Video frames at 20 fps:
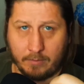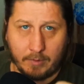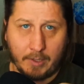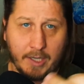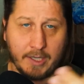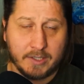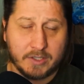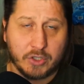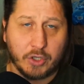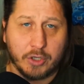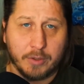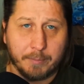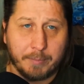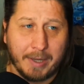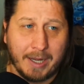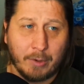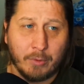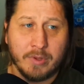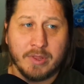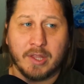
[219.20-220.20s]
certain
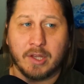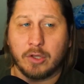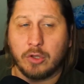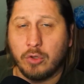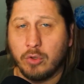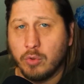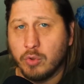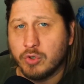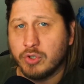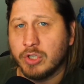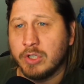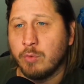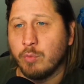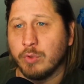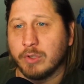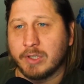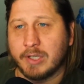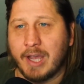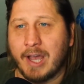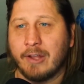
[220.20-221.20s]
power that usually
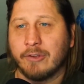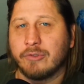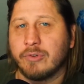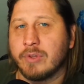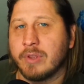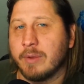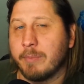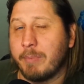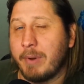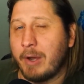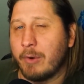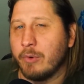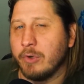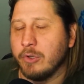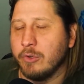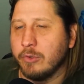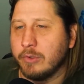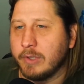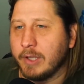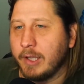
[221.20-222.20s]
would counter the power
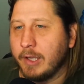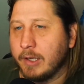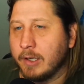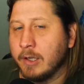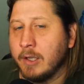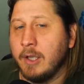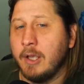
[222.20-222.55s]
you take.